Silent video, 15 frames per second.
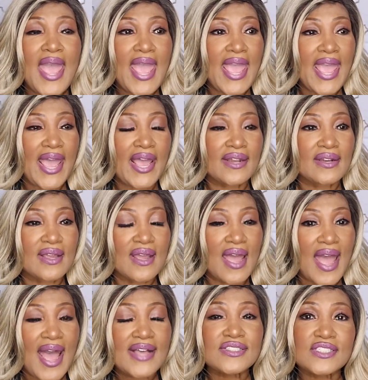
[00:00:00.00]
And
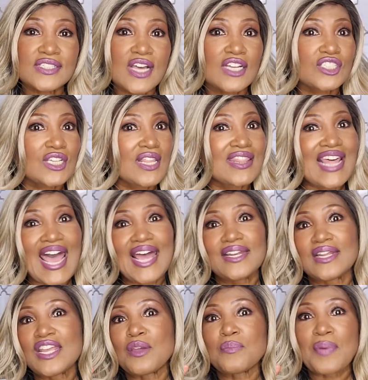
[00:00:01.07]
as such,
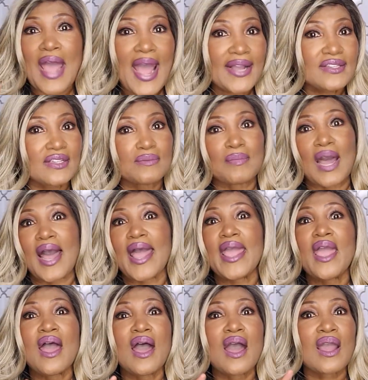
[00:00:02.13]
that impacted
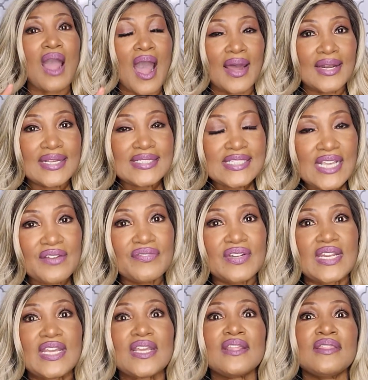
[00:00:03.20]
my
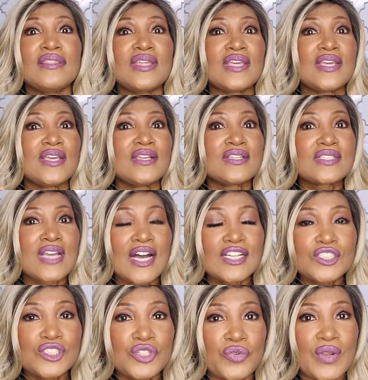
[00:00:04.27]
connectivity, the
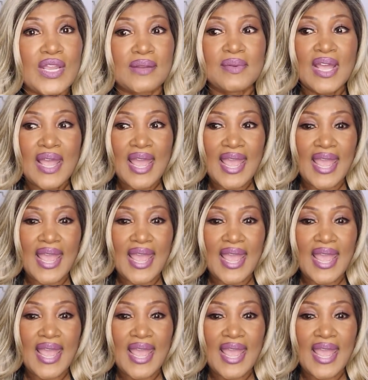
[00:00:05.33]
touchscreen,